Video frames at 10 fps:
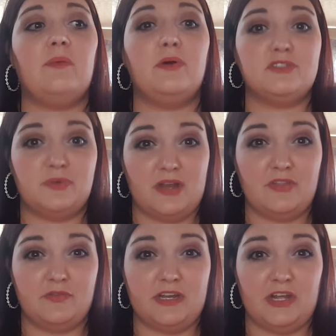will do
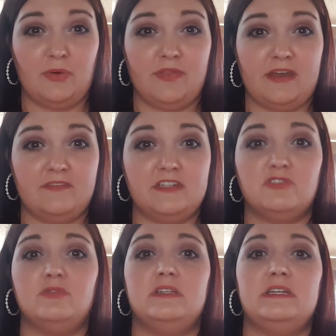another video on that
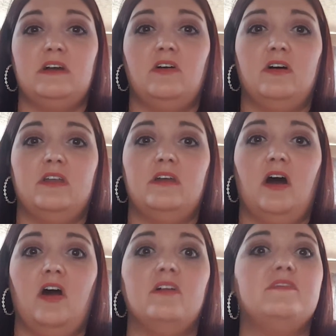eventually on
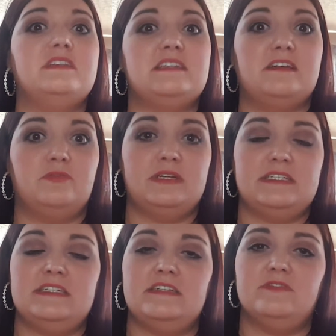all of the stuff we
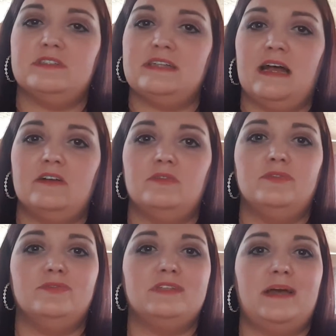did, different
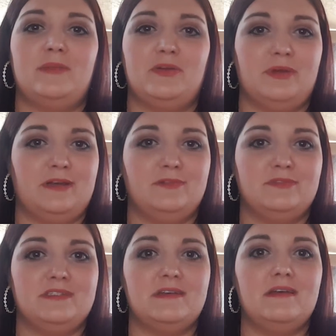cycles, how many
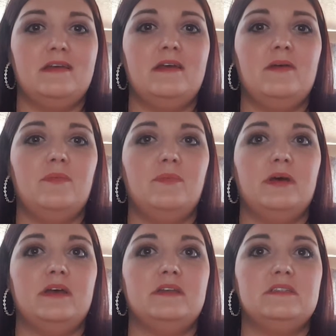rounds.
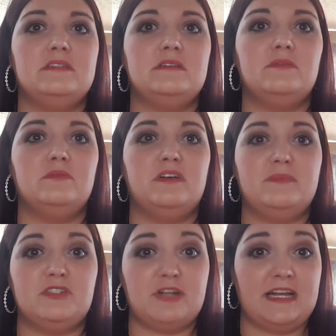But we've
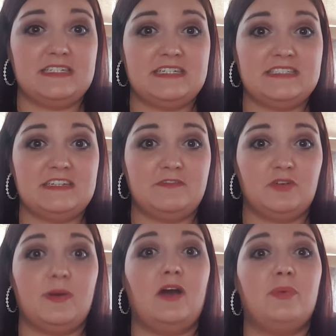been trying to conceive for
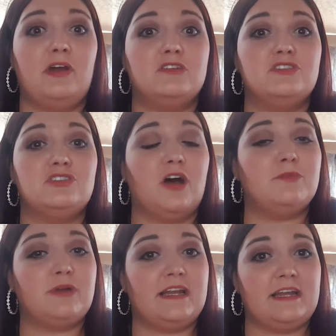a while. We are
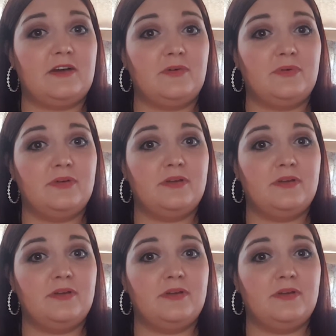stopped right now